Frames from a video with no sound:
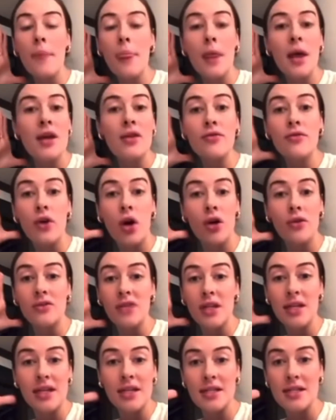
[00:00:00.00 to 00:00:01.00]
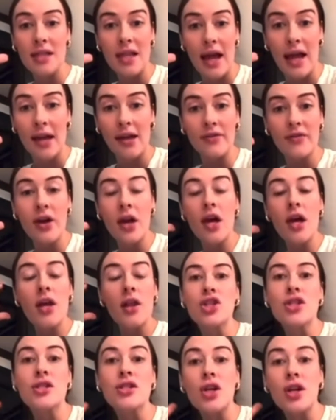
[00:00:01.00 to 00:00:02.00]
involved in his life,
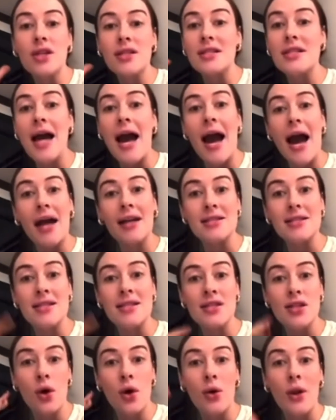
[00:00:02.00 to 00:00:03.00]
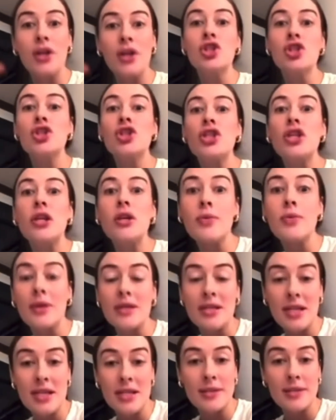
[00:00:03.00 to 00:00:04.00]
she started to act as though like she
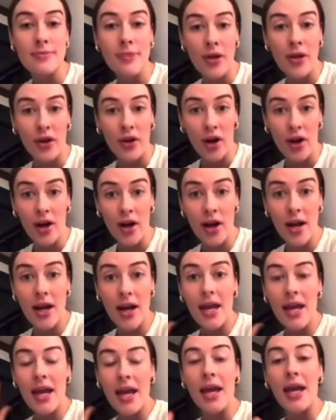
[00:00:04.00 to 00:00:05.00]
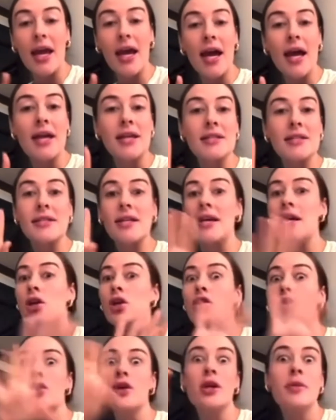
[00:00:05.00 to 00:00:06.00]
was his mother. And
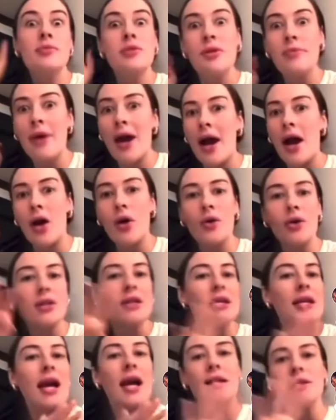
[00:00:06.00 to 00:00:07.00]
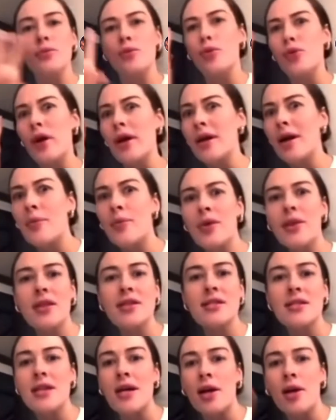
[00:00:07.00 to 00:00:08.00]
it creeped him out, and he had to break up with
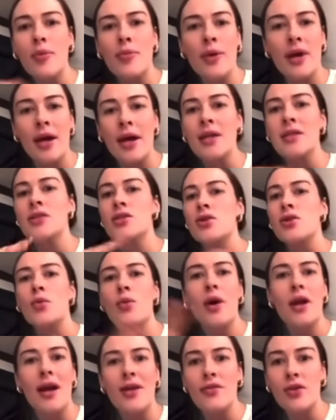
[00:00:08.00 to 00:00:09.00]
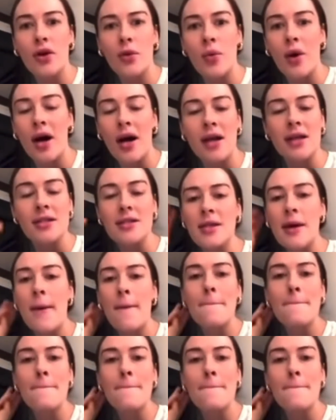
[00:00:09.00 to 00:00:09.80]
his therapist or whatever it was.